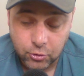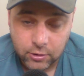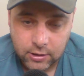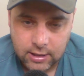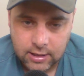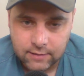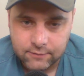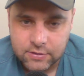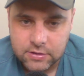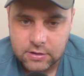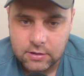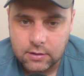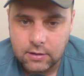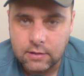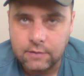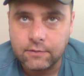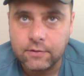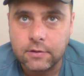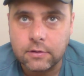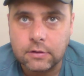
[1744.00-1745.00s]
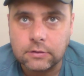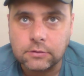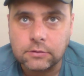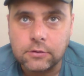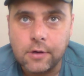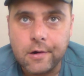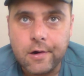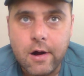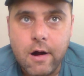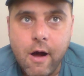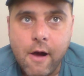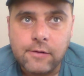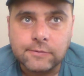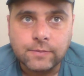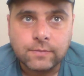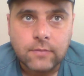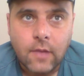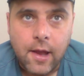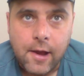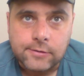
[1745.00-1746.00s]
York, obviously, I live here,
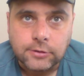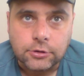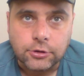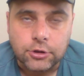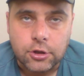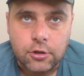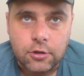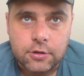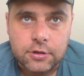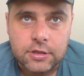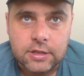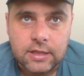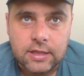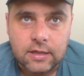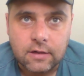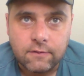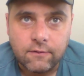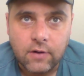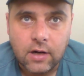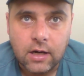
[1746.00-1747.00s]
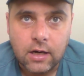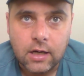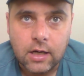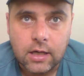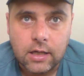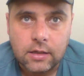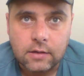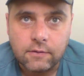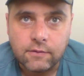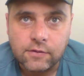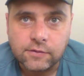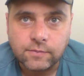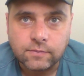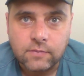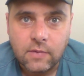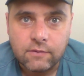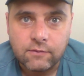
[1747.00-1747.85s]
Jersey, five,